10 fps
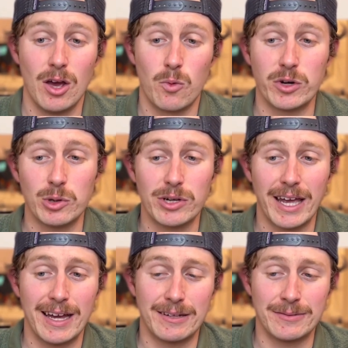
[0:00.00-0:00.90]
When you look
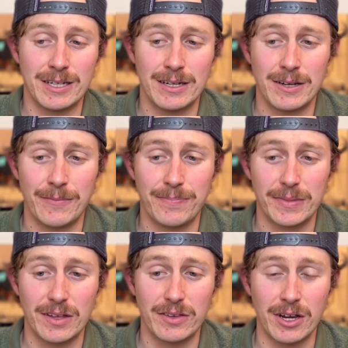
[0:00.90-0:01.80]
at
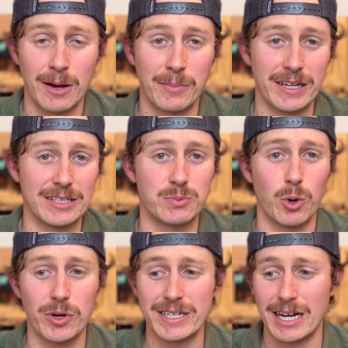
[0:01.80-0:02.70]
the company, it's
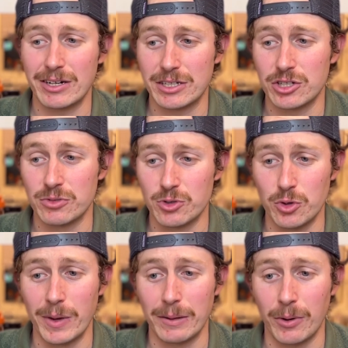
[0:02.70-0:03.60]
broken down into
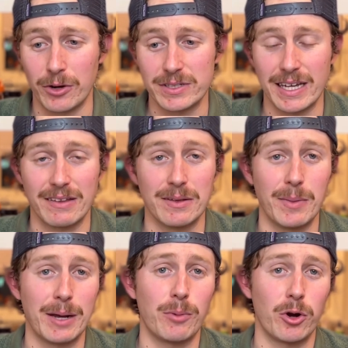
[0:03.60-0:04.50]
two main parts. They have the
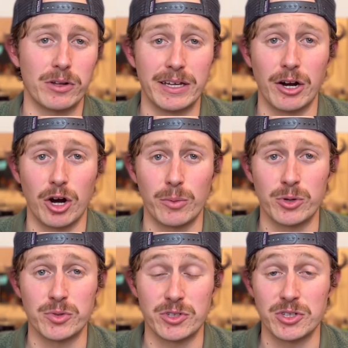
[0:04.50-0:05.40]
main part, Clean
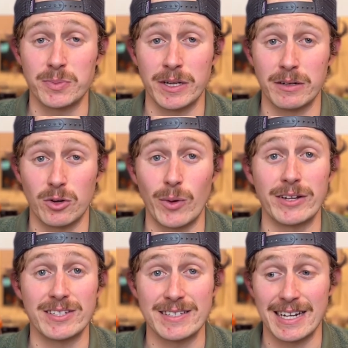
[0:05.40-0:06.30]
Harbors, which has been
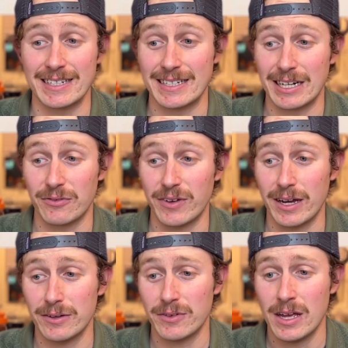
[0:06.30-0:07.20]
around since
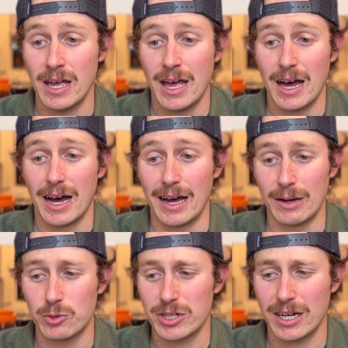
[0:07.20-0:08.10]
1995,
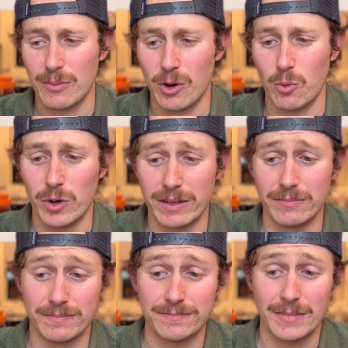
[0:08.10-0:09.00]
and we'll talk about what
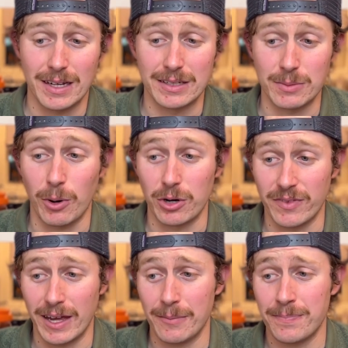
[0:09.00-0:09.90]
is a part of
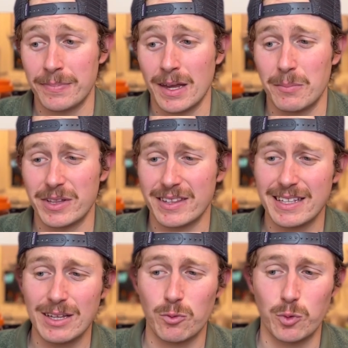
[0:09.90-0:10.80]
that. But the
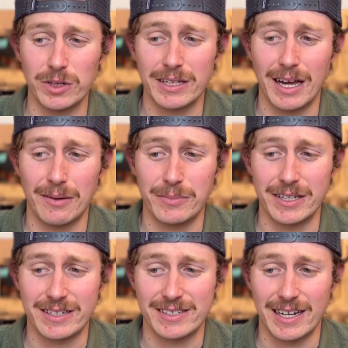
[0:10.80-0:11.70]
thing that really got
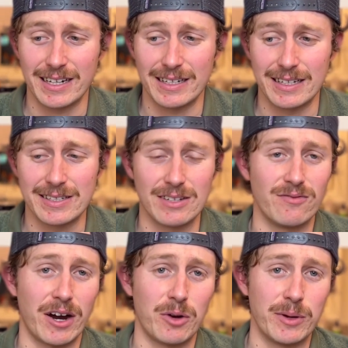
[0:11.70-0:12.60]
me excited is
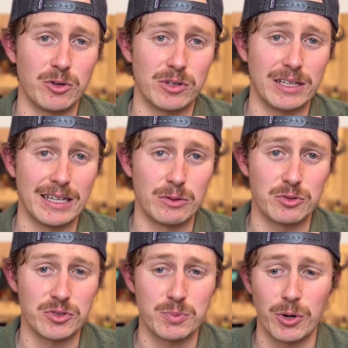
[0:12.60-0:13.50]
Environmental Clean,
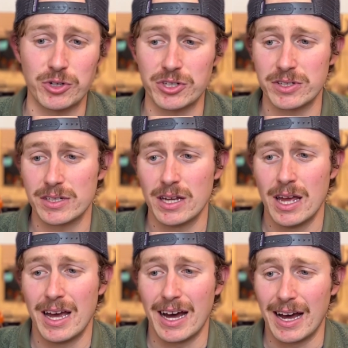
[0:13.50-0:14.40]
which was purchased
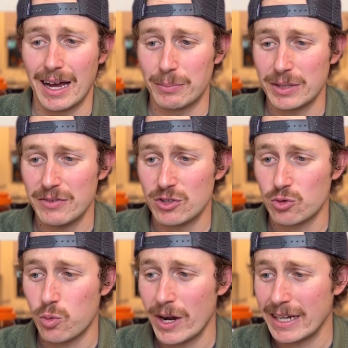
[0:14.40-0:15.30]
I believe in
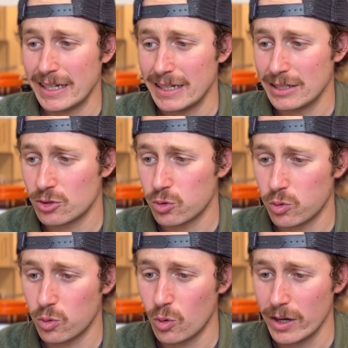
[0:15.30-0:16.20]

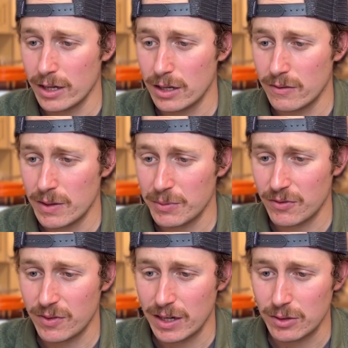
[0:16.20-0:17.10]
2012, let me
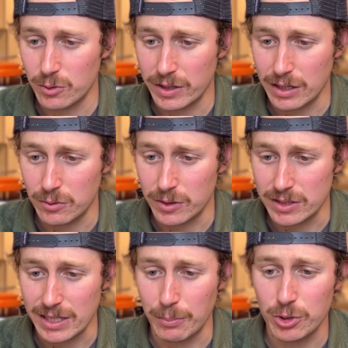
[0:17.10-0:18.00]
find where that
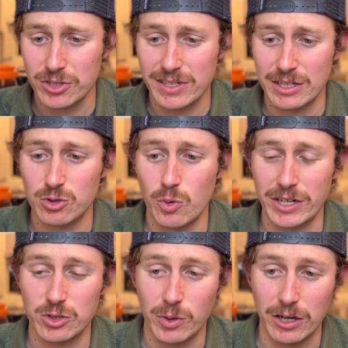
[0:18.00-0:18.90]
was. Yeah, purchased in
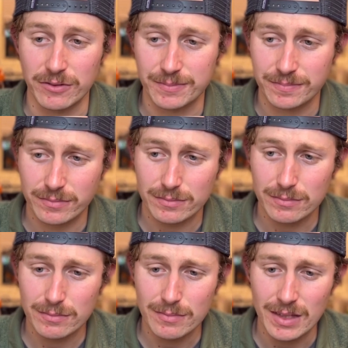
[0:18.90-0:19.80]
2012.
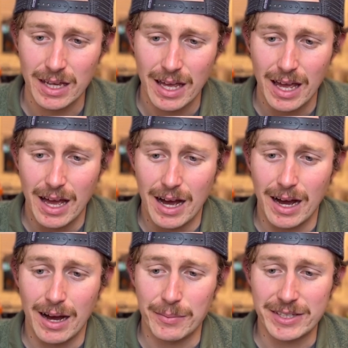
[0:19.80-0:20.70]

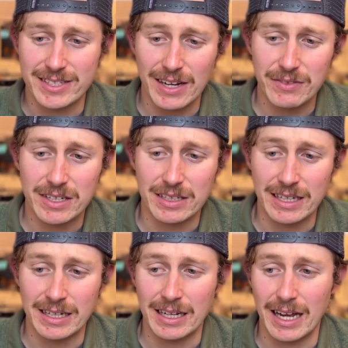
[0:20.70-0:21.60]
And Safety
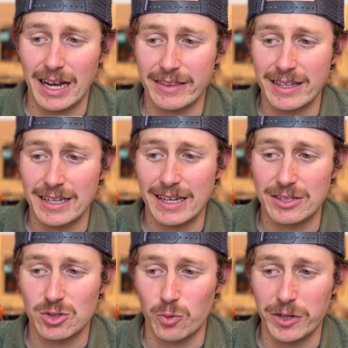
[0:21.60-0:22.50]
Clean, I think,
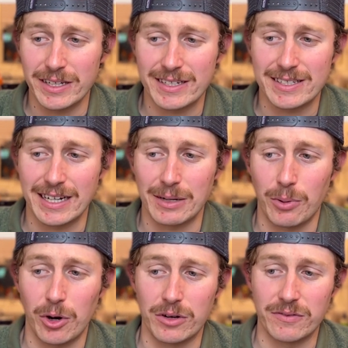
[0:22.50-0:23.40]
is a really exciting
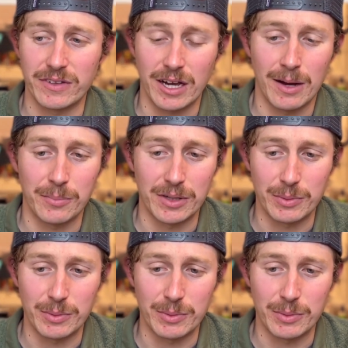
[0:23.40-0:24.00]
part of the company,